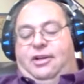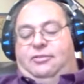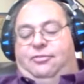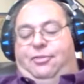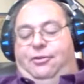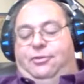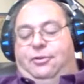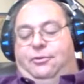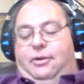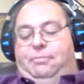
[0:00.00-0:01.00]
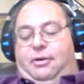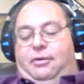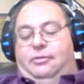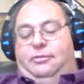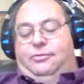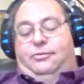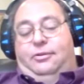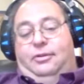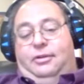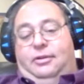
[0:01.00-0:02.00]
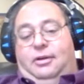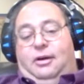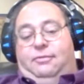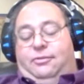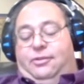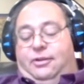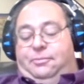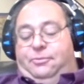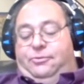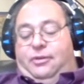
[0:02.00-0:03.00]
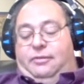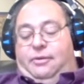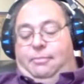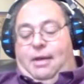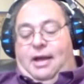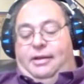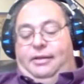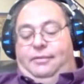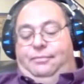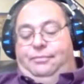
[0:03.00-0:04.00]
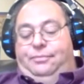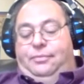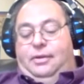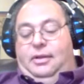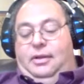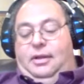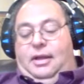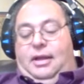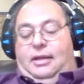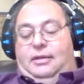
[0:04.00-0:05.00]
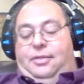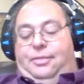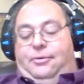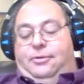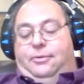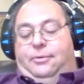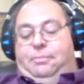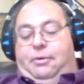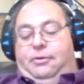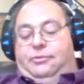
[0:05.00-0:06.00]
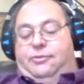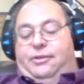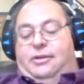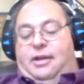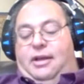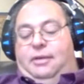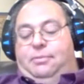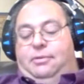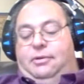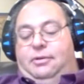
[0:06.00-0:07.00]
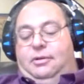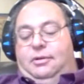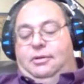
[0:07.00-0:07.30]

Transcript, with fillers: It doesn't heal, without skin grafting, it's extremely painful and disability results.